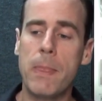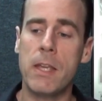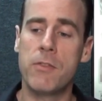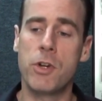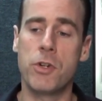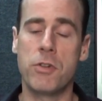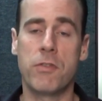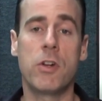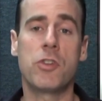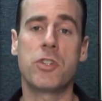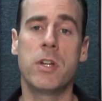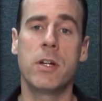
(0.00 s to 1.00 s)
If you're in your
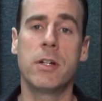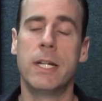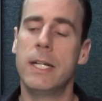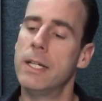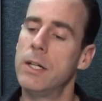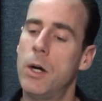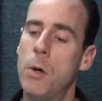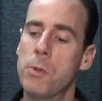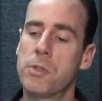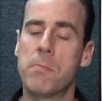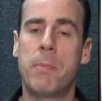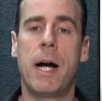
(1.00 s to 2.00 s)
first year,
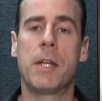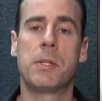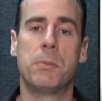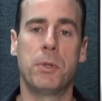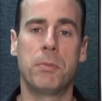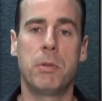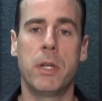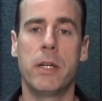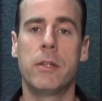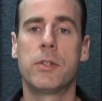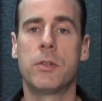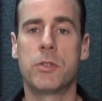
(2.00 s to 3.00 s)
almost impossible to play.
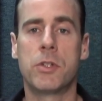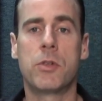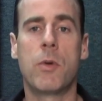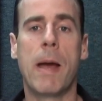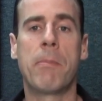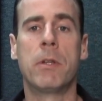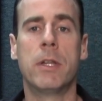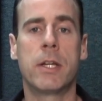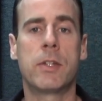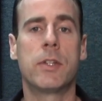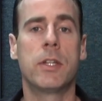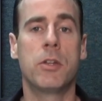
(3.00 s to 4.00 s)
So just grab the
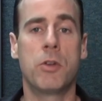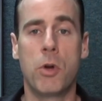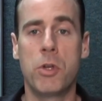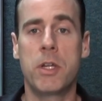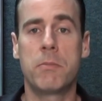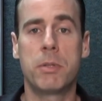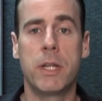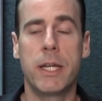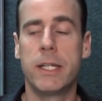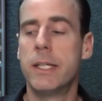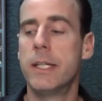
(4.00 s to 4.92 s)
licks that you know you can play